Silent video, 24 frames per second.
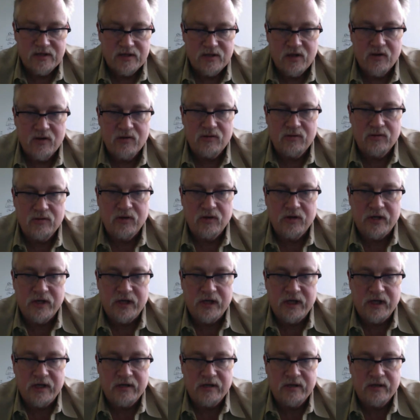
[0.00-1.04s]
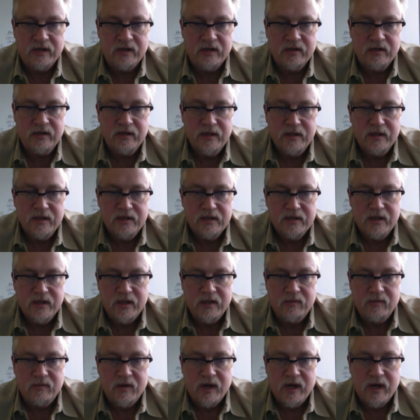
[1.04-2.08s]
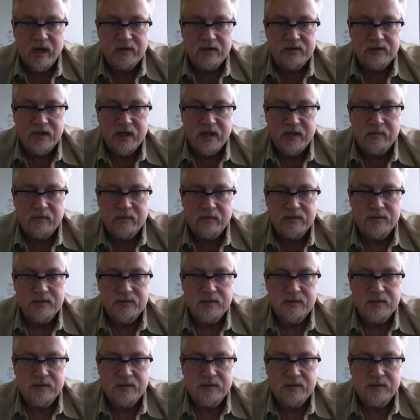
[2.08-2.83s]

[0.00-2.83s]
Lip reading: go looking in the data warehouse tables.